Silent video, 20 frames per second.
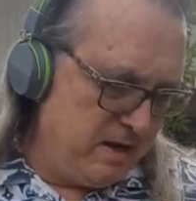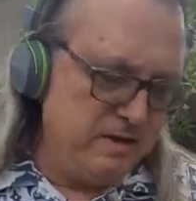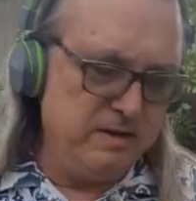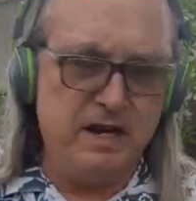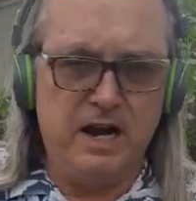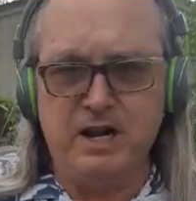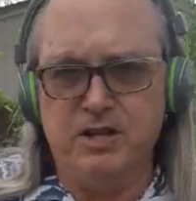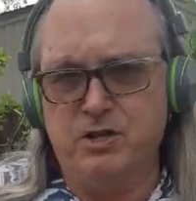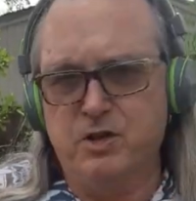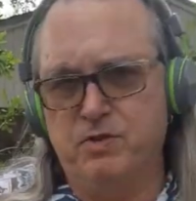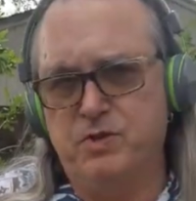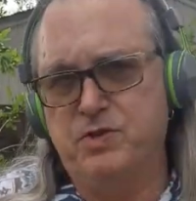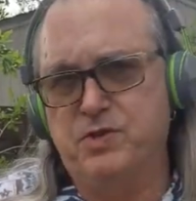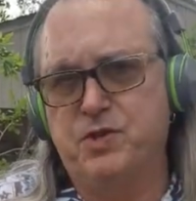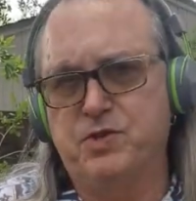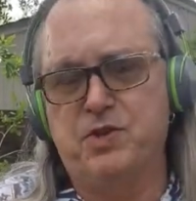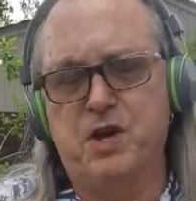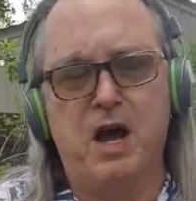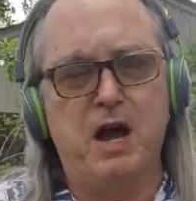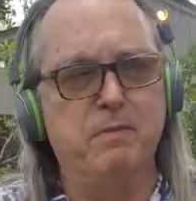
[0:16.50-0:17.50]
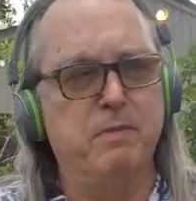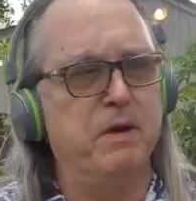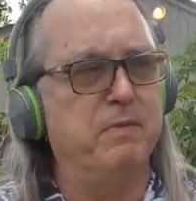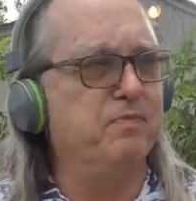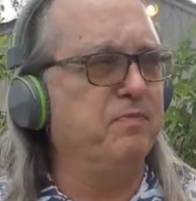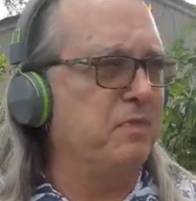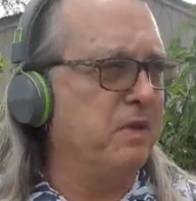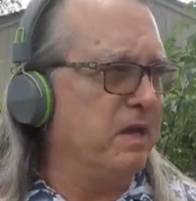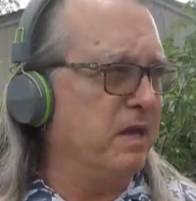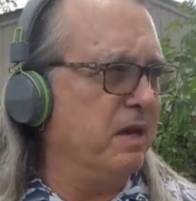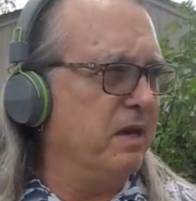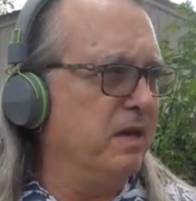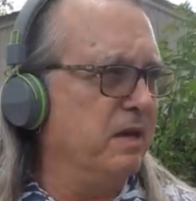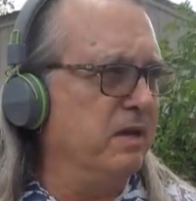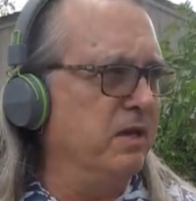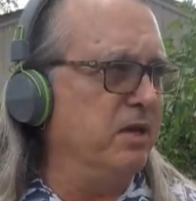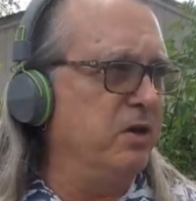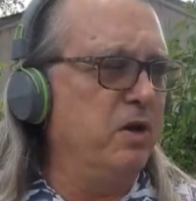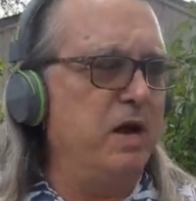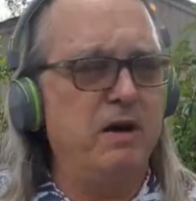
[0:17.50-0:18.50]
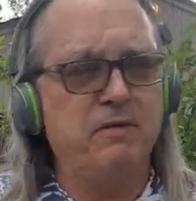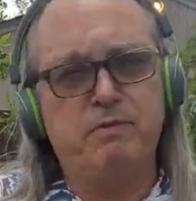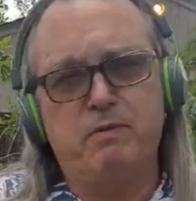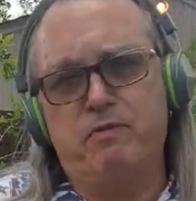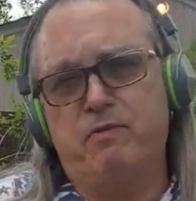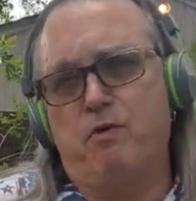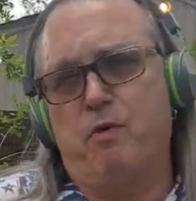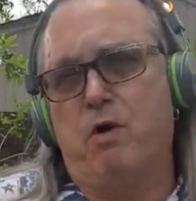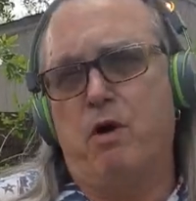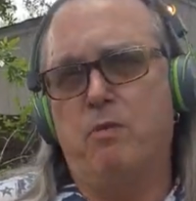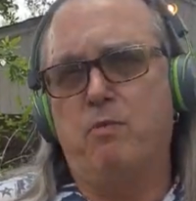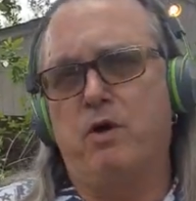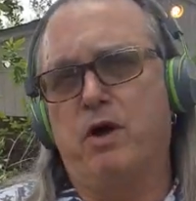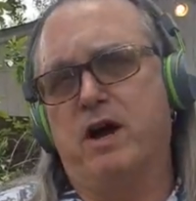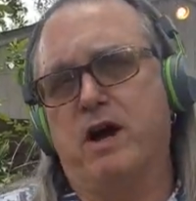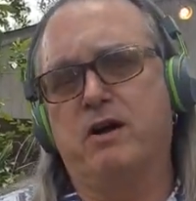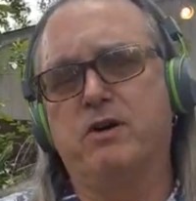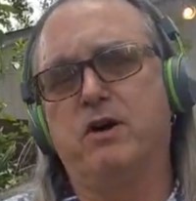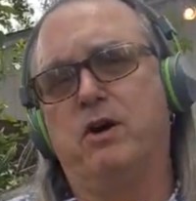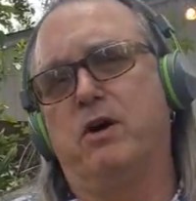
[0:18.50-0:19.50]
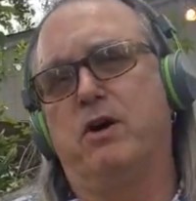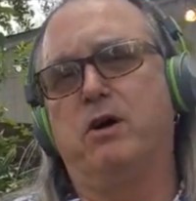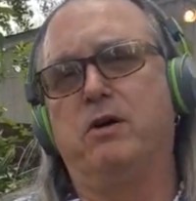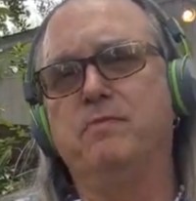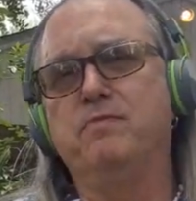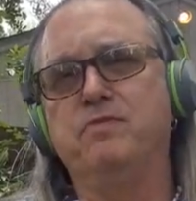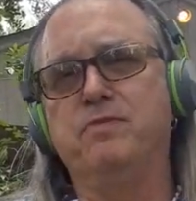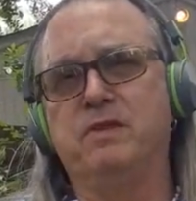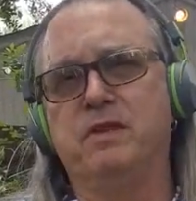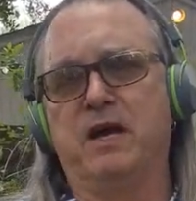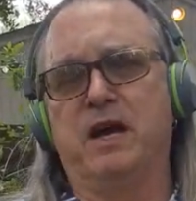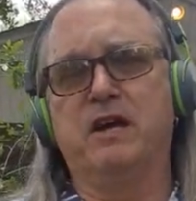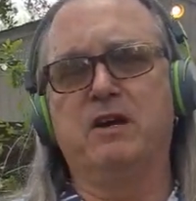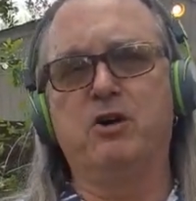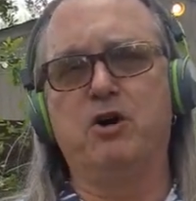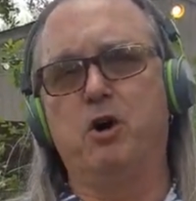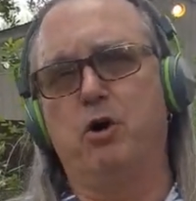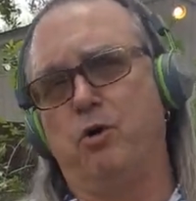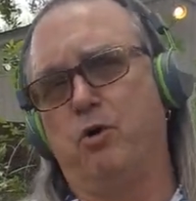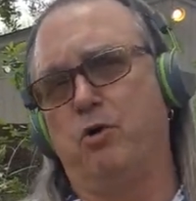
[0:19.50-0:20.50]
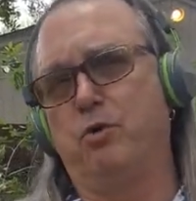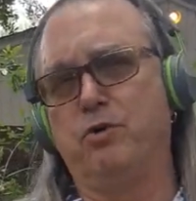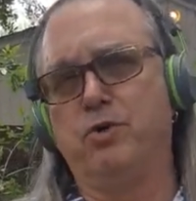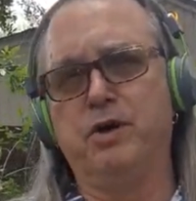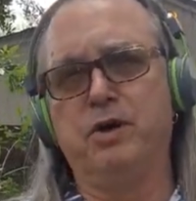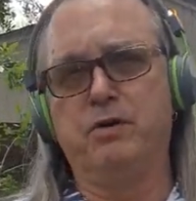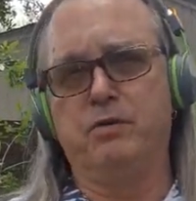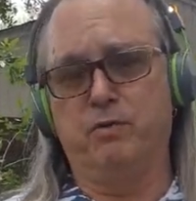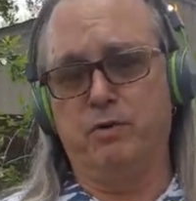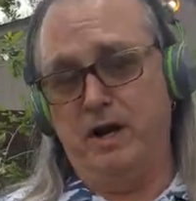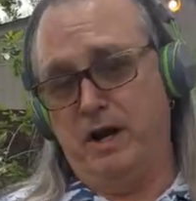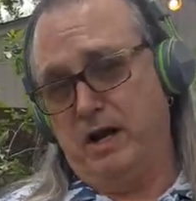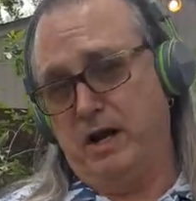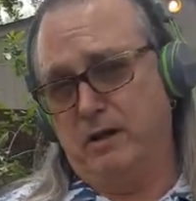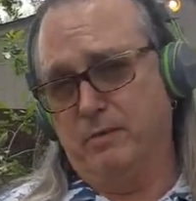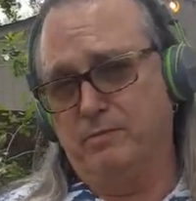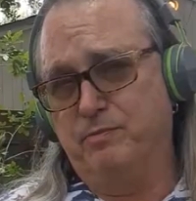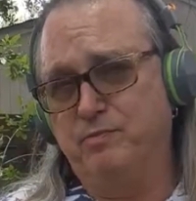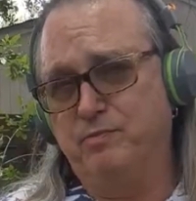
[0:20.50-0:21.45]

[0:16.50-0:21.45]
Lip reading: Now, to do this assignment, you have to perform what I call a cold reading.